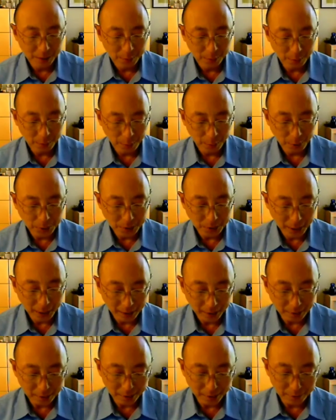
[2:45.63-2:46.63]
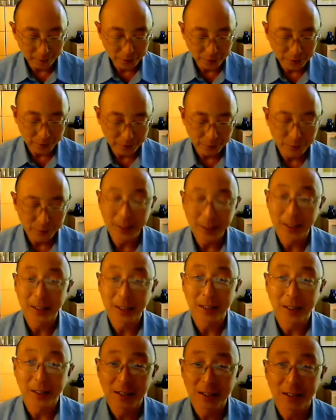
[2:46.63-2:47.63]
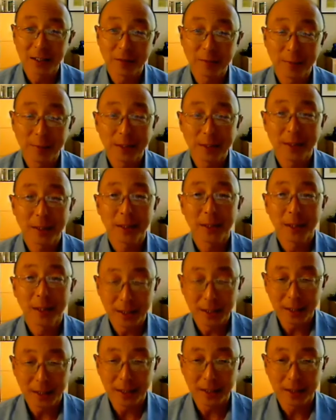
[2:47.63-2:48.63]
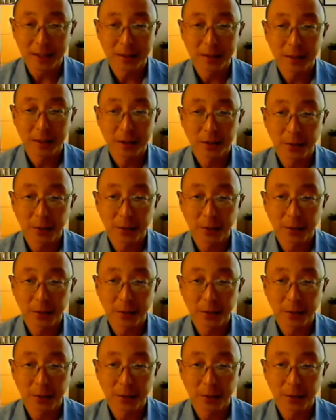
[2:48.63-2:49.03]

promotes higher levels of reading achievement in English.